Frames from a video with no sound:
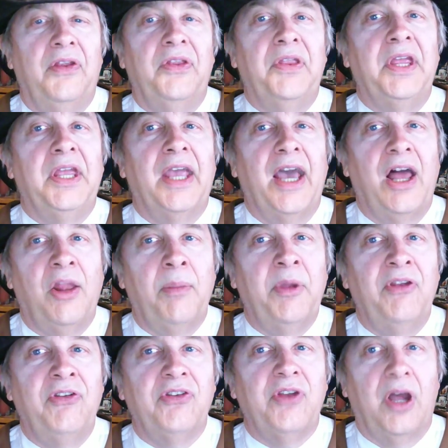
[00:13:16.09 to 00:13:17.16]
the
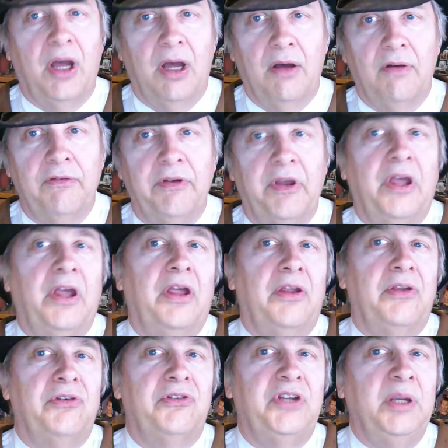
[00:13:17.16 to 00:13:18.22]
elements of
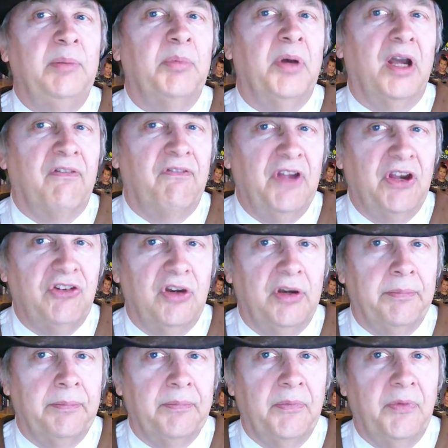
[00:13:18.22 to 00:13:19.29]
steampunk fiction,
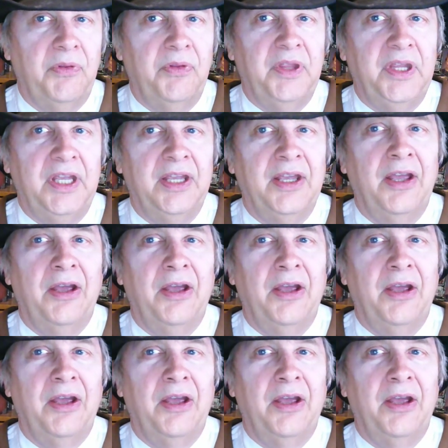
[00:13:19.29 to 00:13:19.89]
the